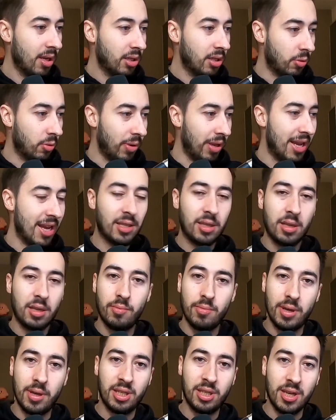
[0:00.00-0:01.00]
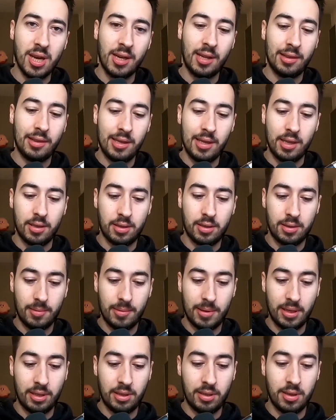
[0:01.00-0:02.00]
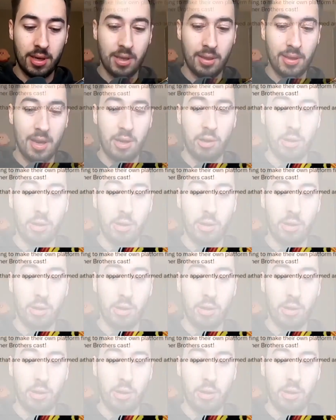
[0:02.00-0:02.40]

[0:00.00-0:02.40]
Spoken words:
So we got some exciting leaks. Let's take